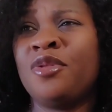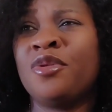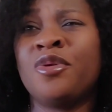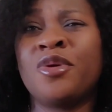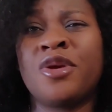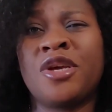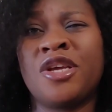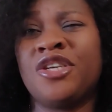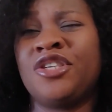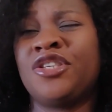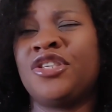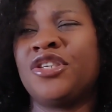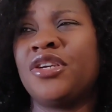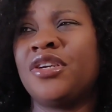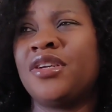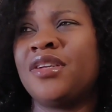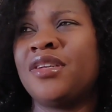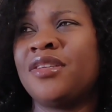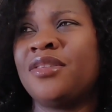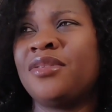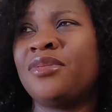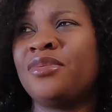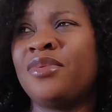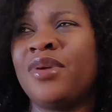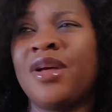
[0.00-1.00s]
an
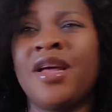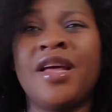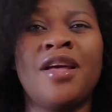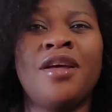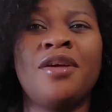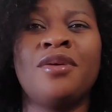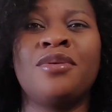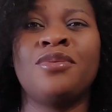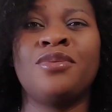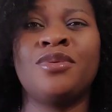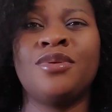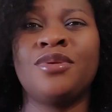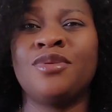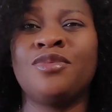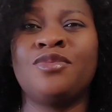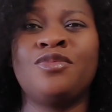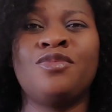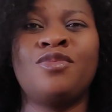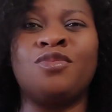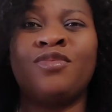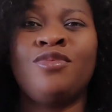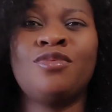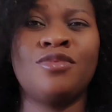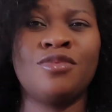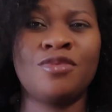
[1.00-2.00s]
occasion where we
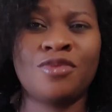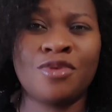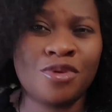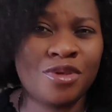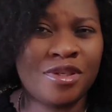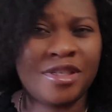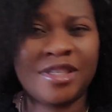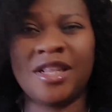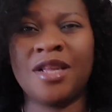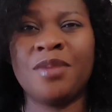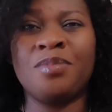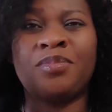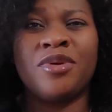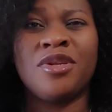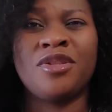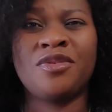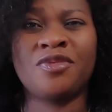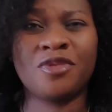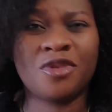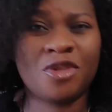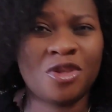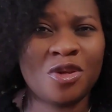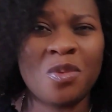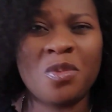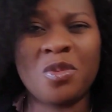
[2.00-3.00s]
go celebrate for
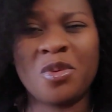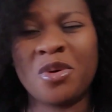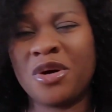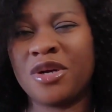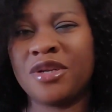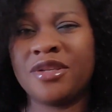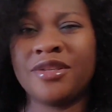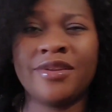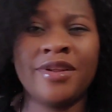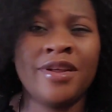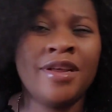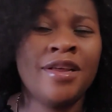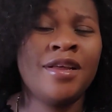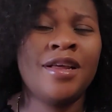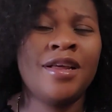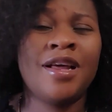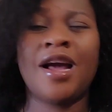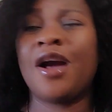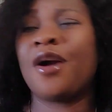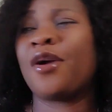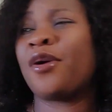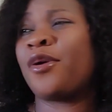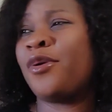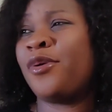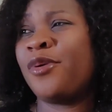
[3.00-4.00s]
someone,
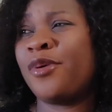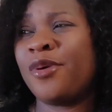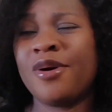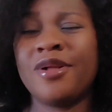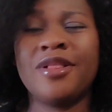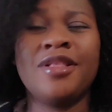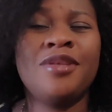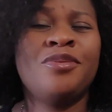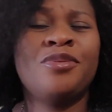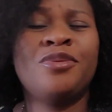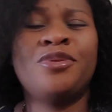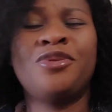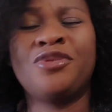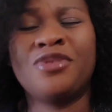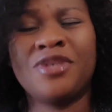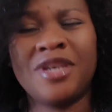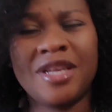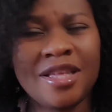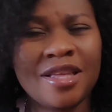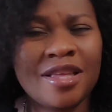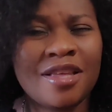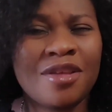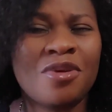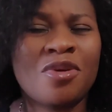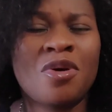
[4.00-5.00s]
alcohol, you
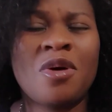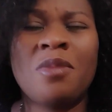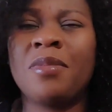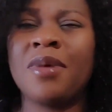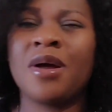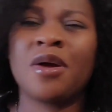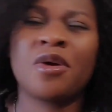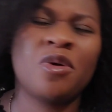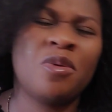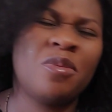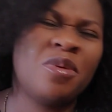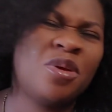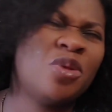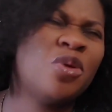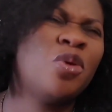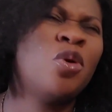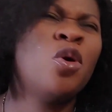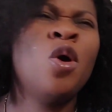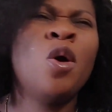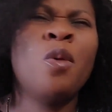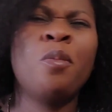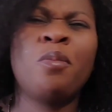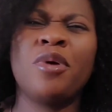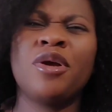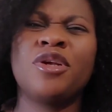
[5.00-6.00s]
drink, you come back home, you know.
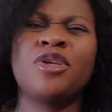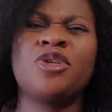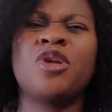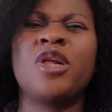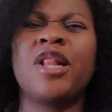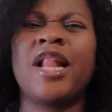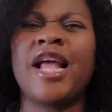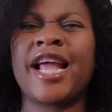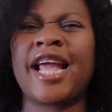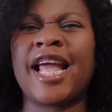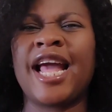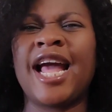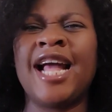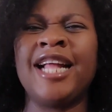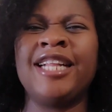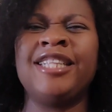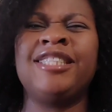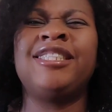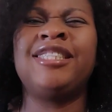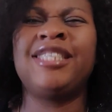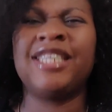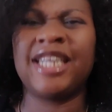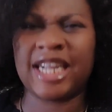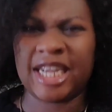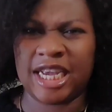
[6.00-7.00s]
But it's not like
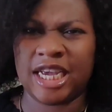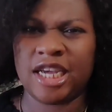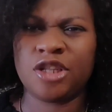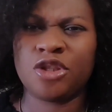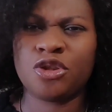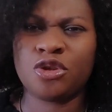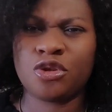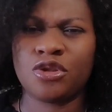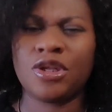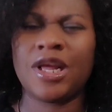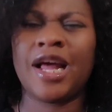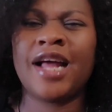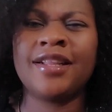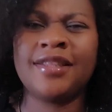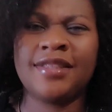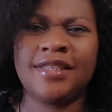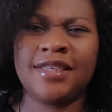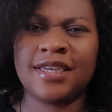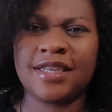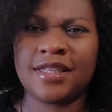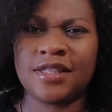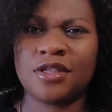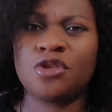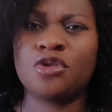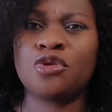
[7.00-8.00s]

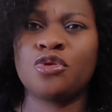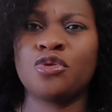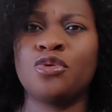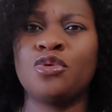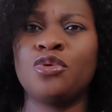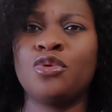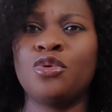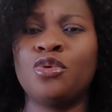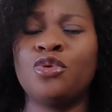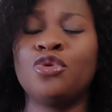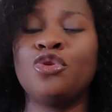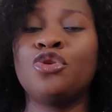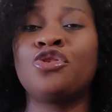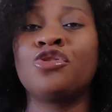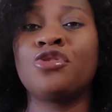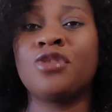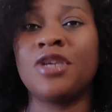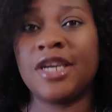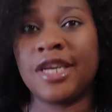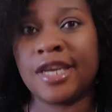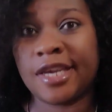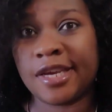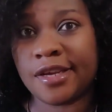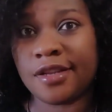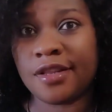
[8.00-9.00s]
addict to
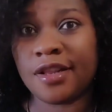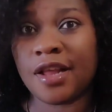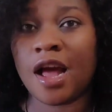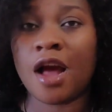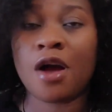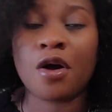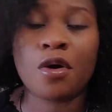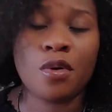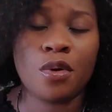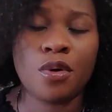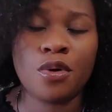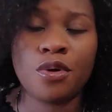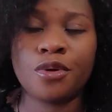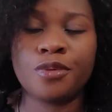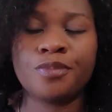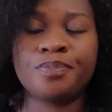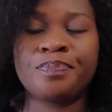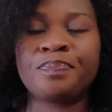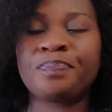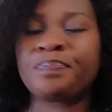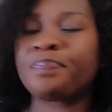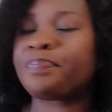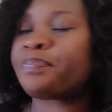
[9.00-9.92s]
drinking alcohol.